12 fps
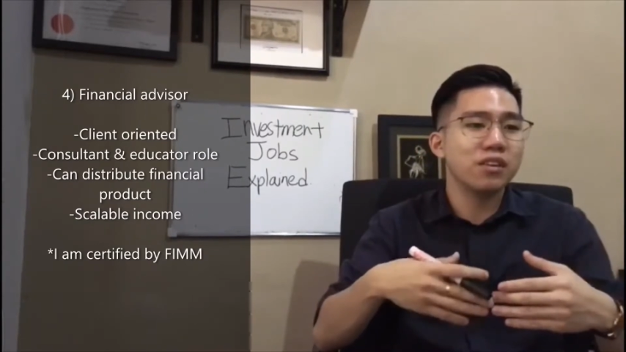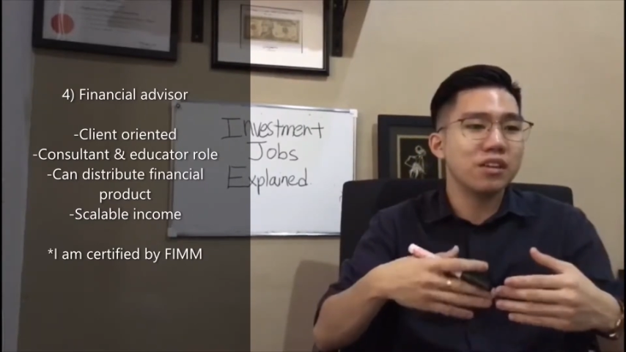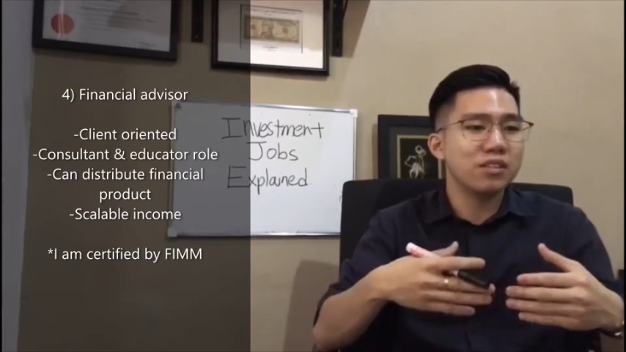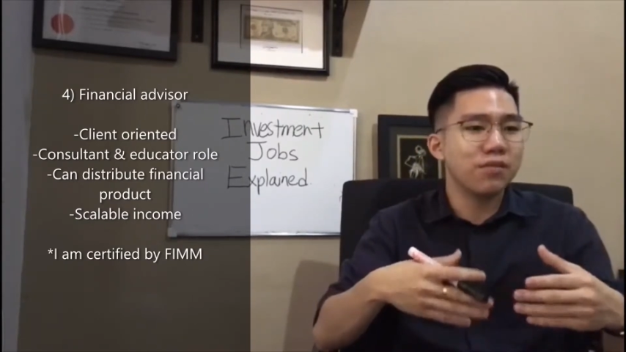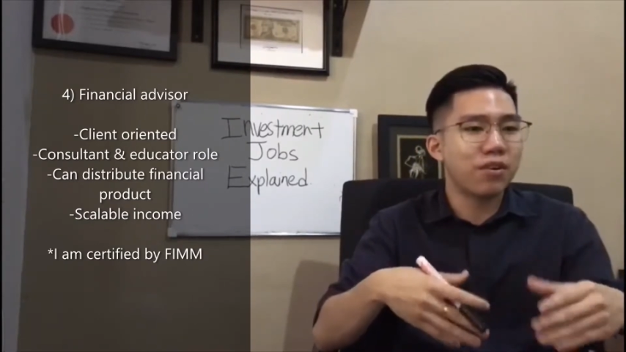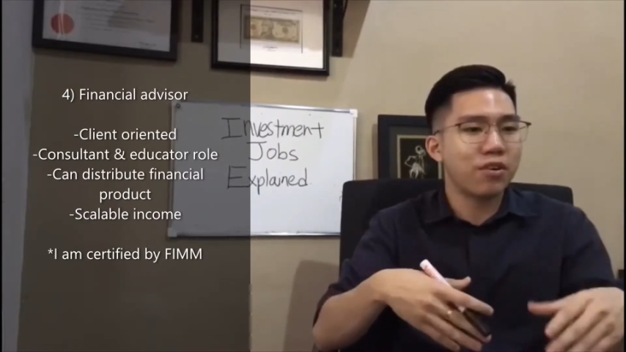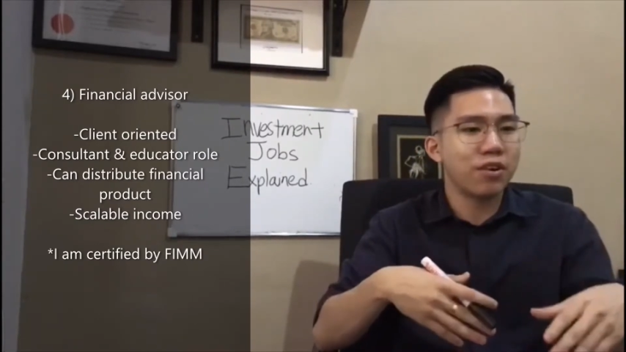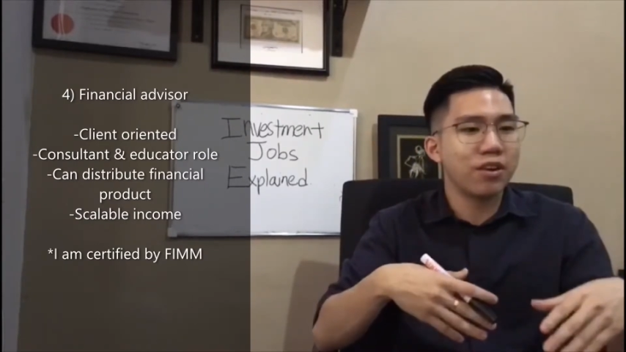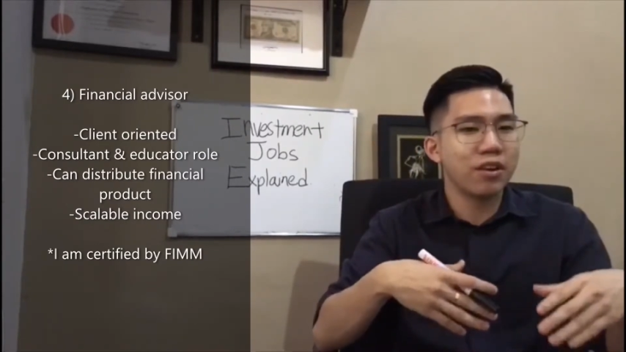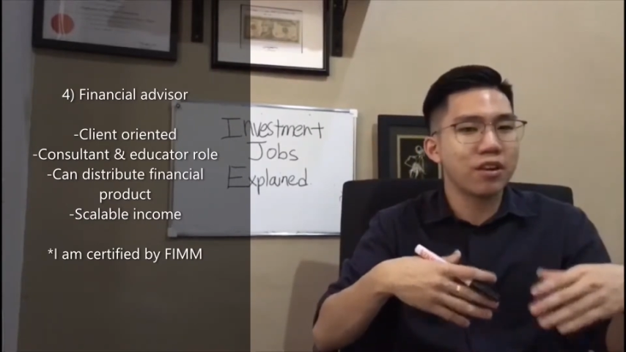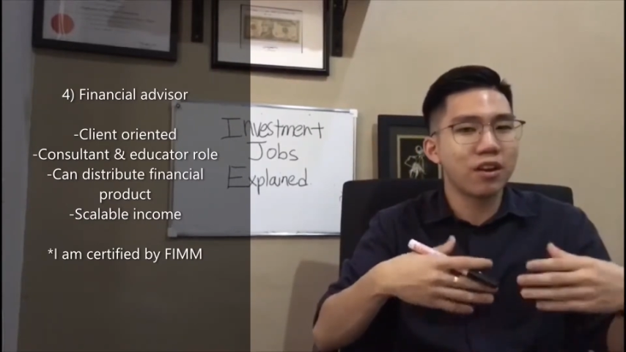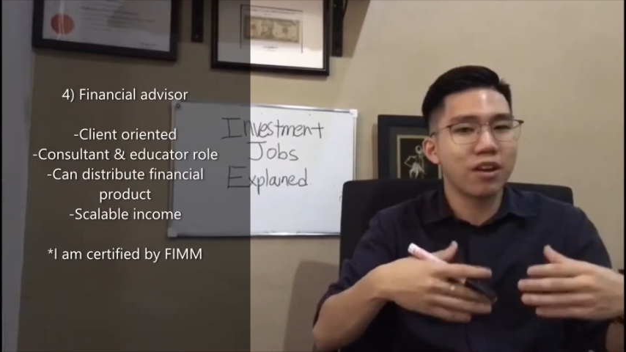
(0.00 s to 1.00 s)
is very
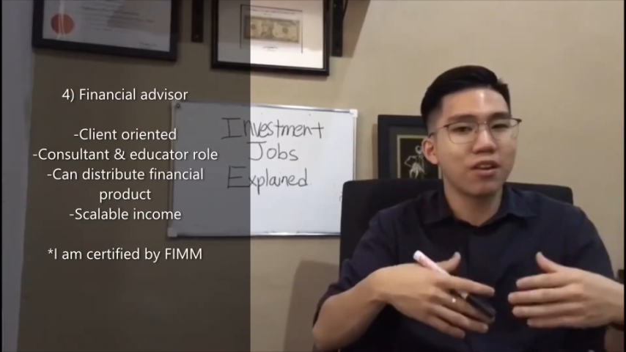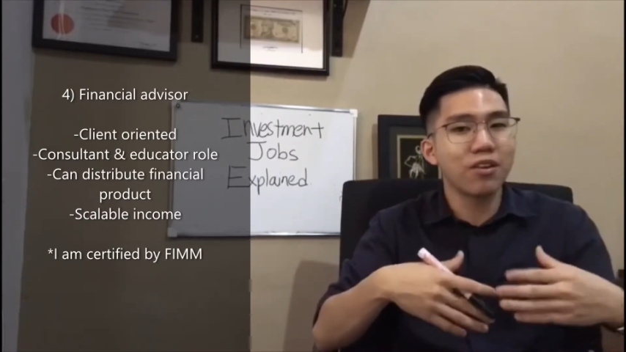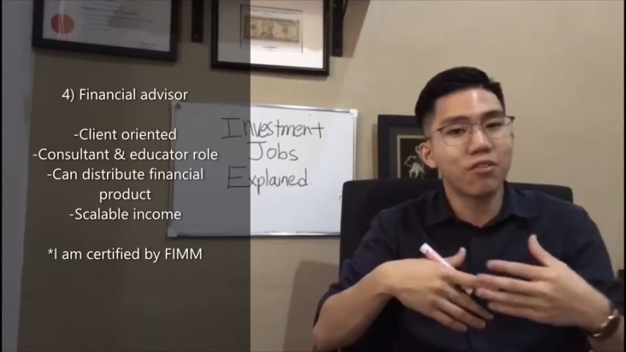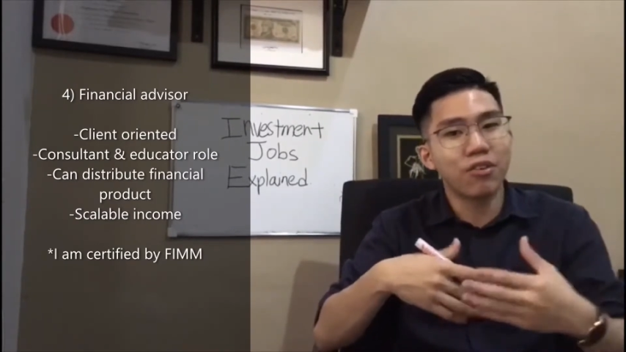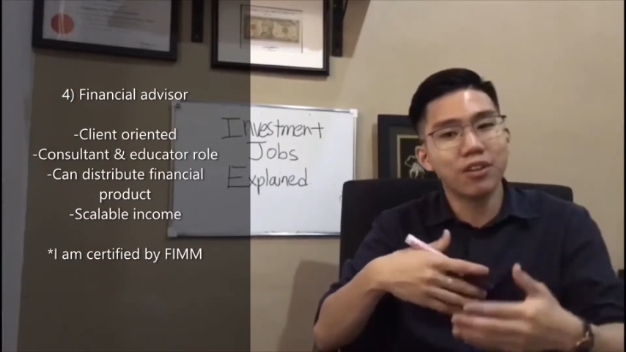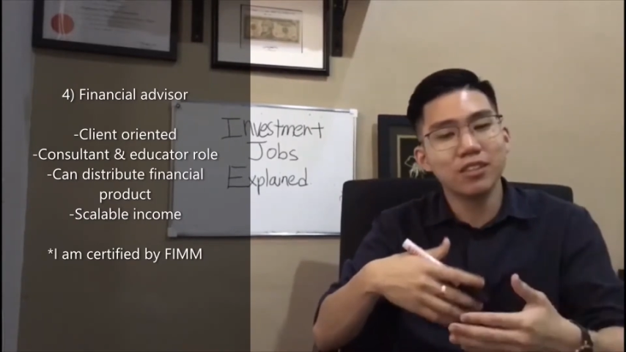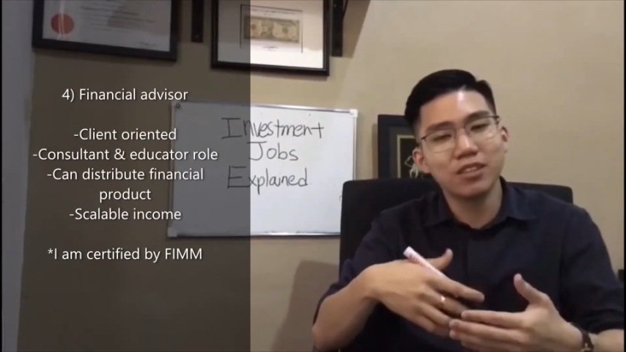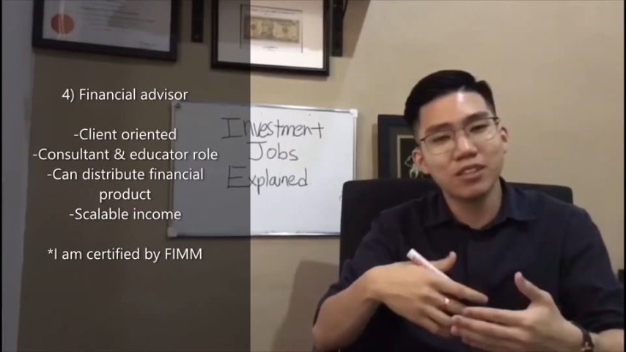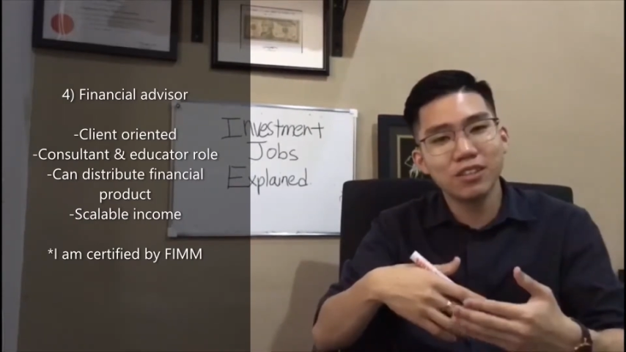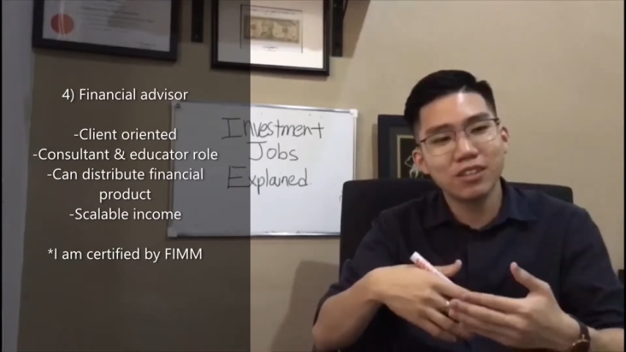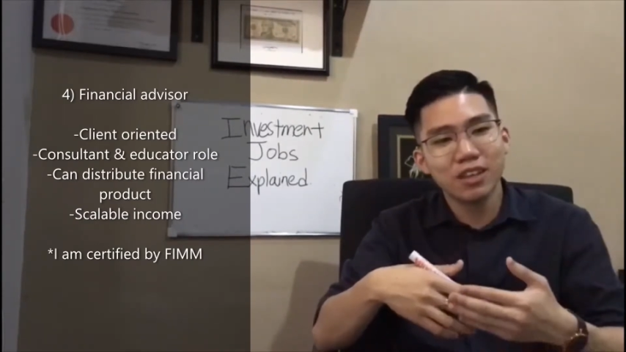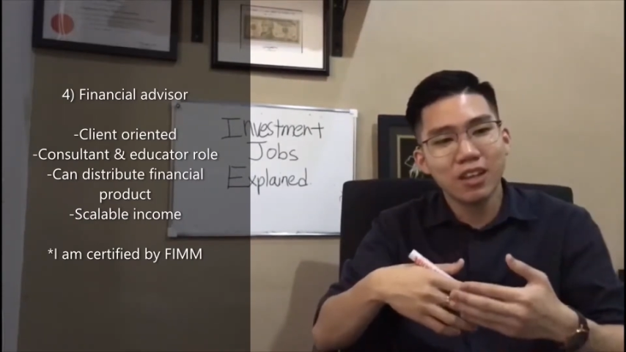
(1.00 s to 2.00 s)
client oriented